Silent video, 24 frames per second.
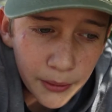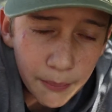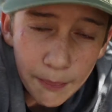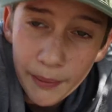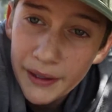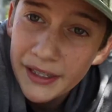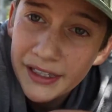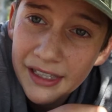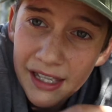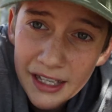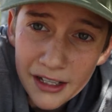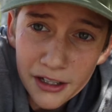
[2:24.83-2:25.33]

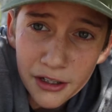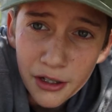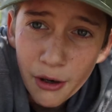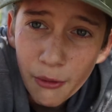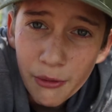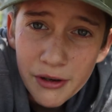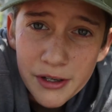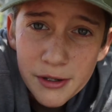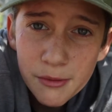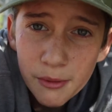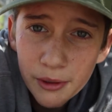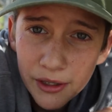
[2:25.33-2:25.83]
But again, no
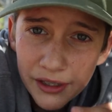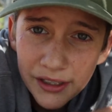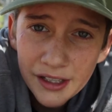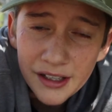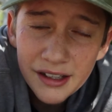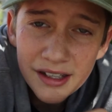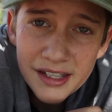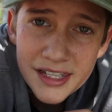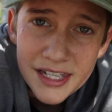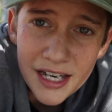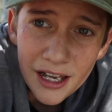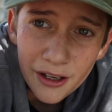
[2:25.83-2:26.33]
one's really going
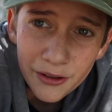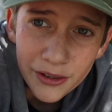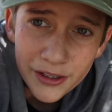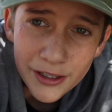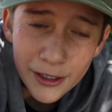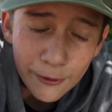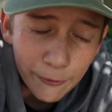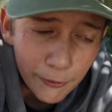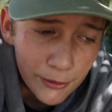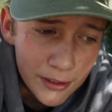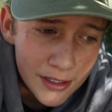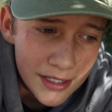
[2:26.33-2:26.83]
to tell the
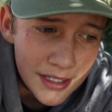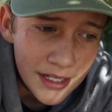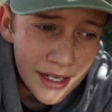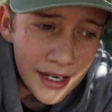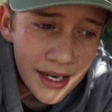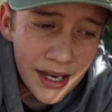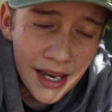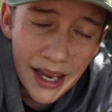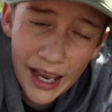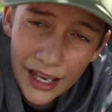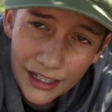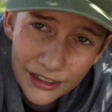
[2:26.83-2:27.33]
difference
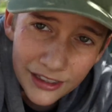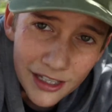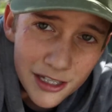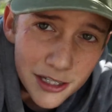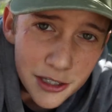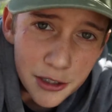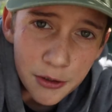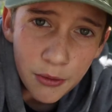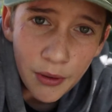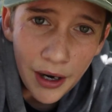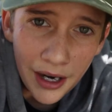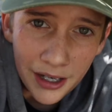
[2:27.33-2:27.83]

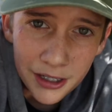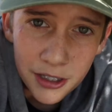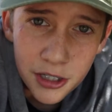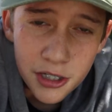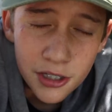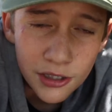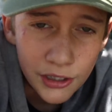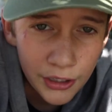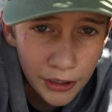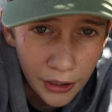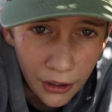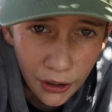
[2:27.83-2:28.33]
unless you
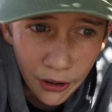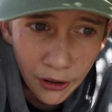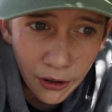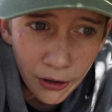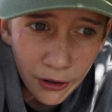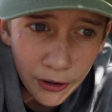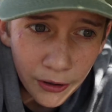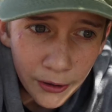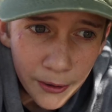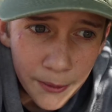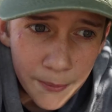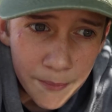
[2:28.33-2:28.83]
actually
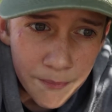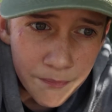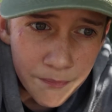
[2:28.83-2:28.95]
are